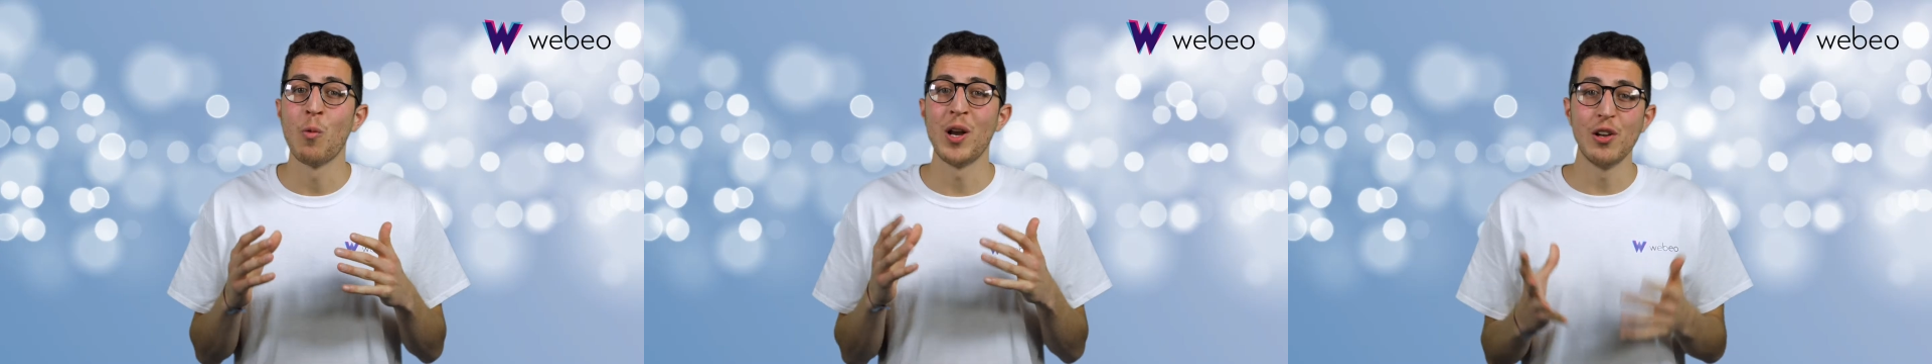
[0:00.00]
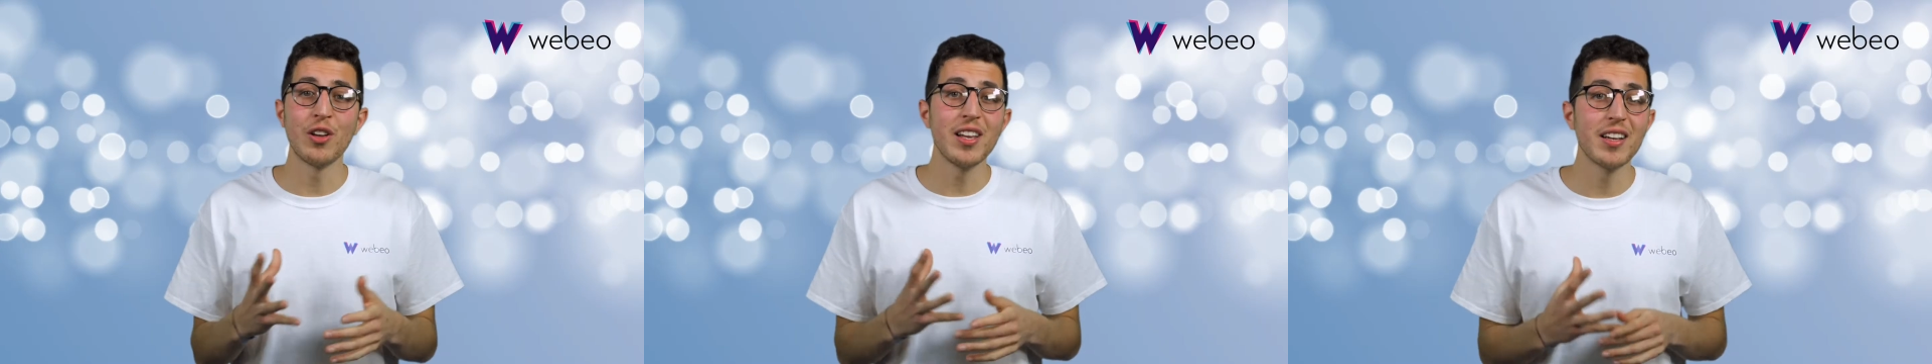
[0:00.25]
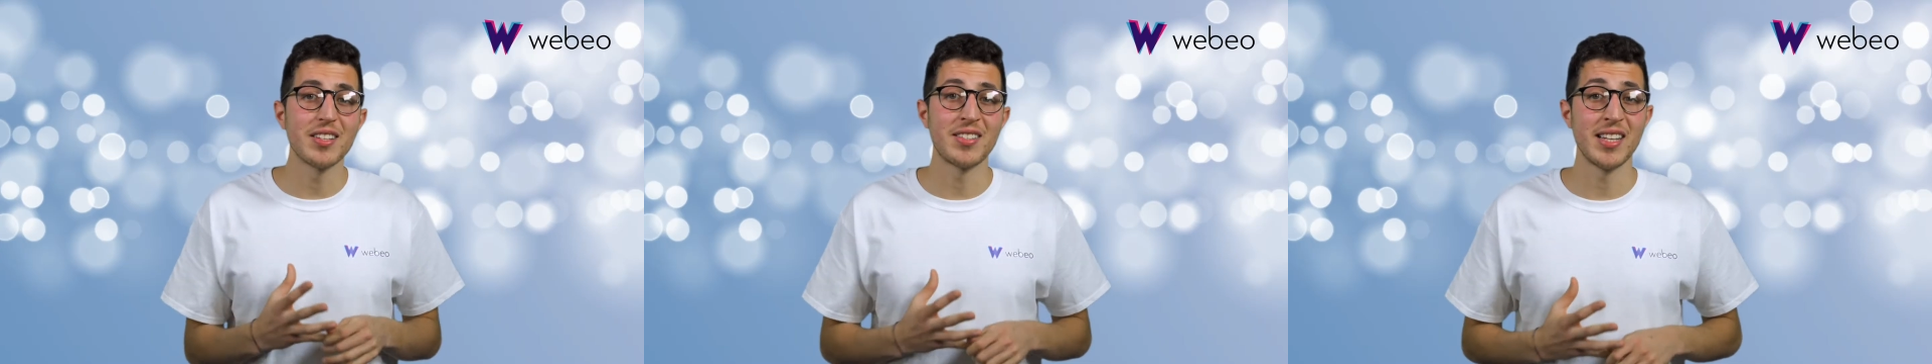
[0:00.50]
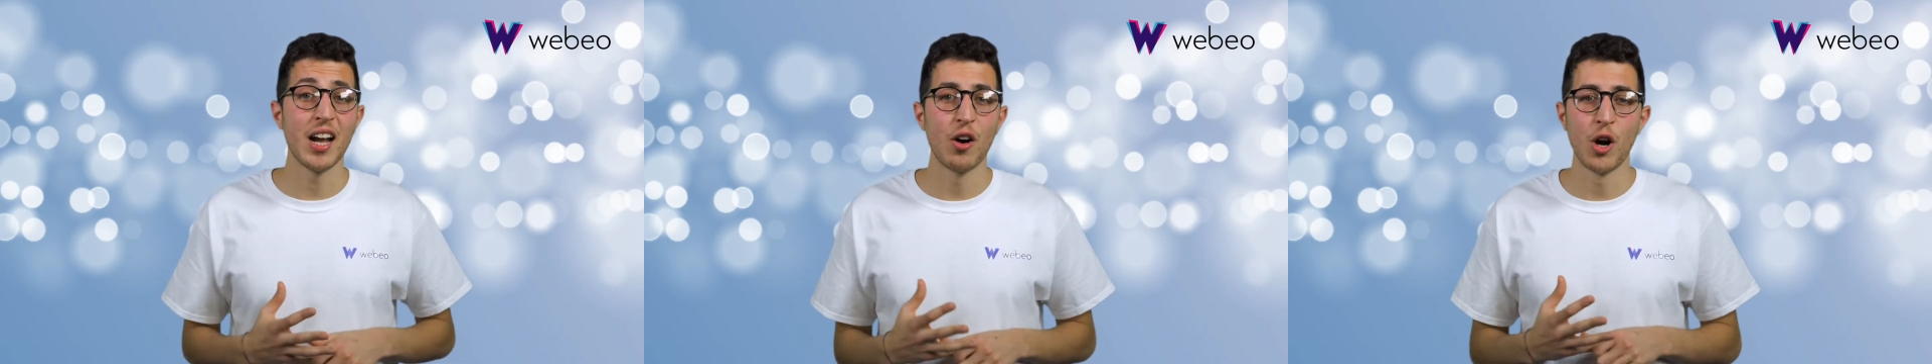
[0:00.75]
When looking at
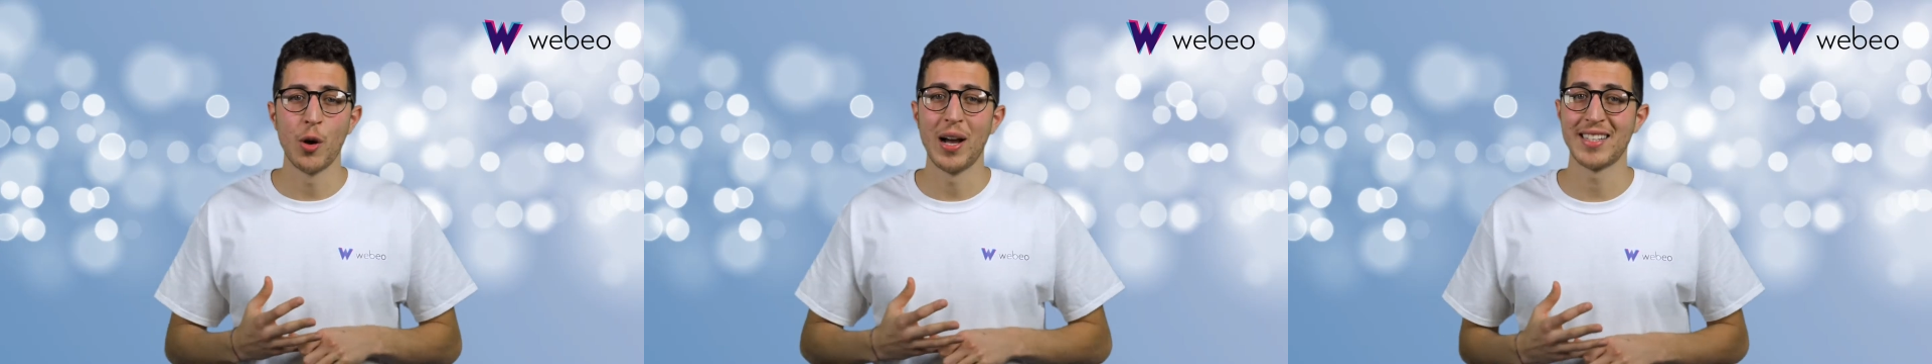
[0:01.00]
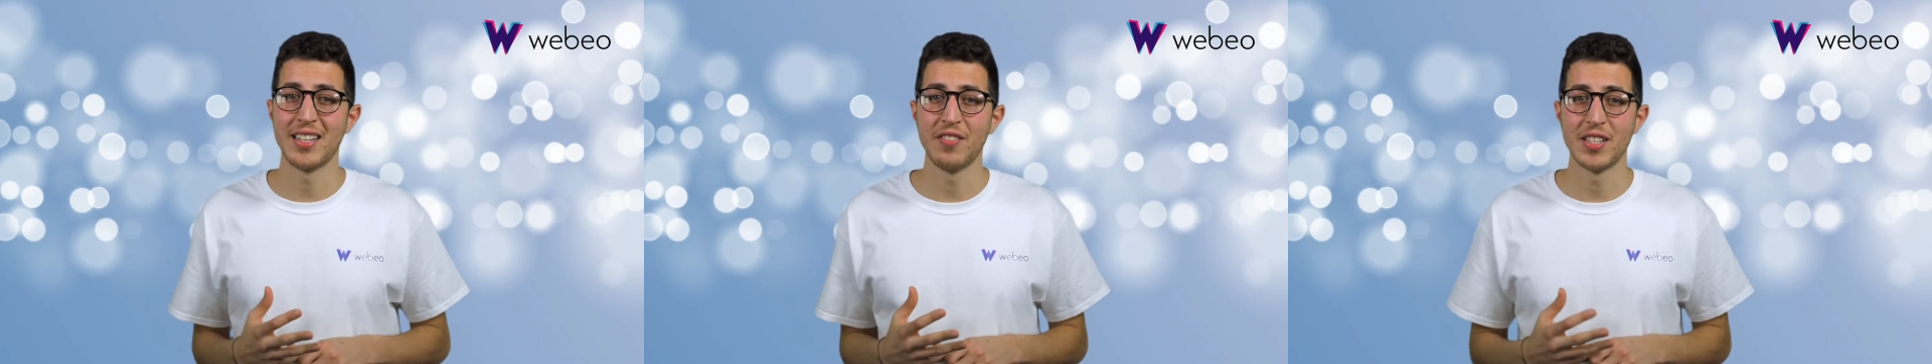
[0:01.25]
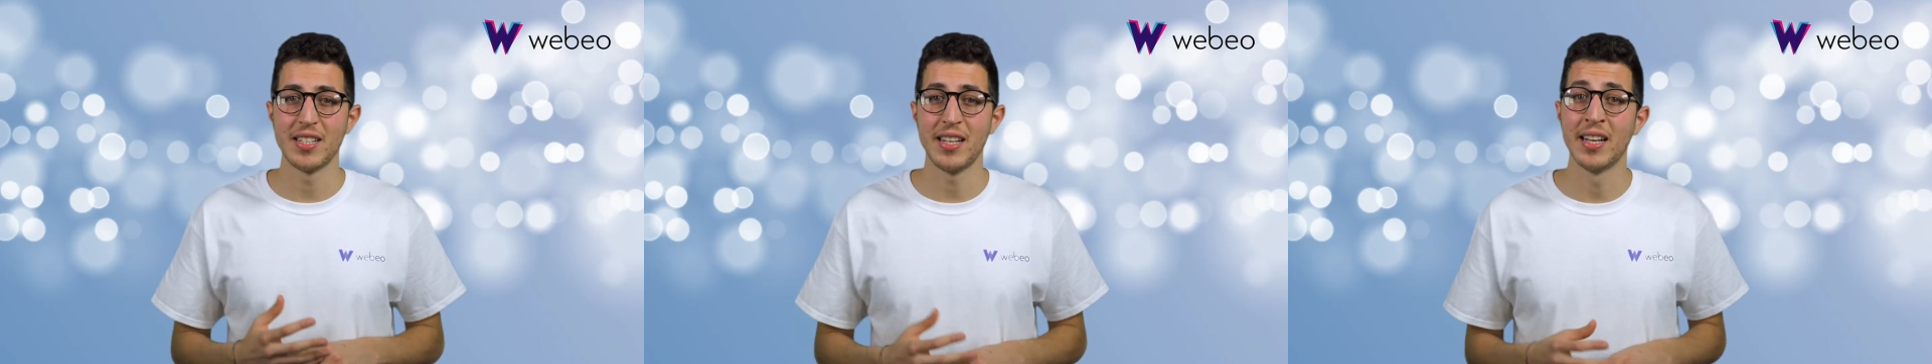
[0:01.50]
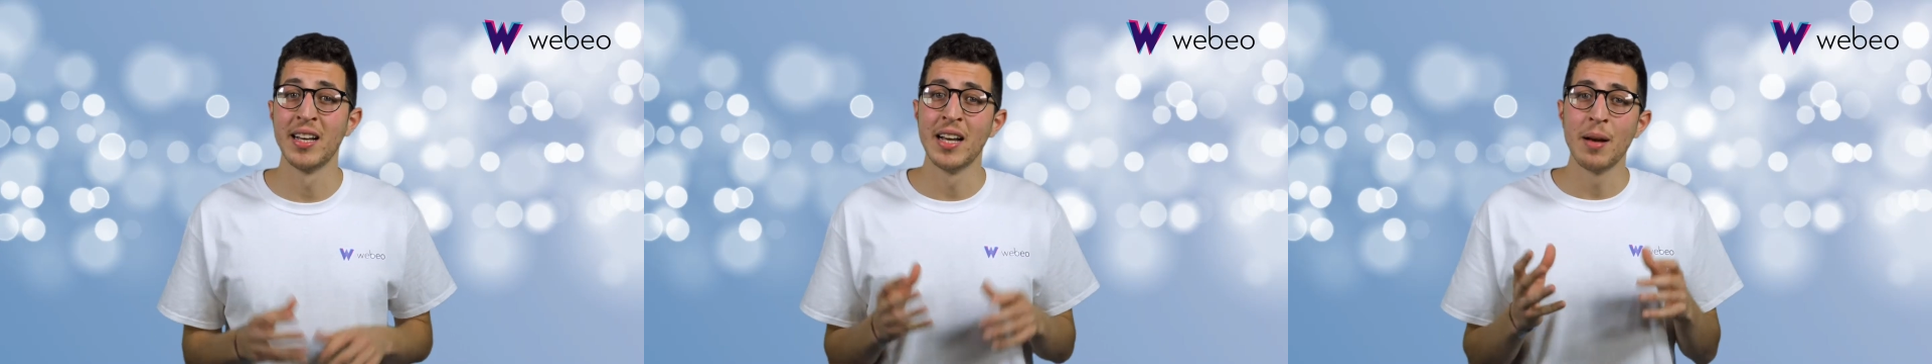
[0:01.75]
CRO activity,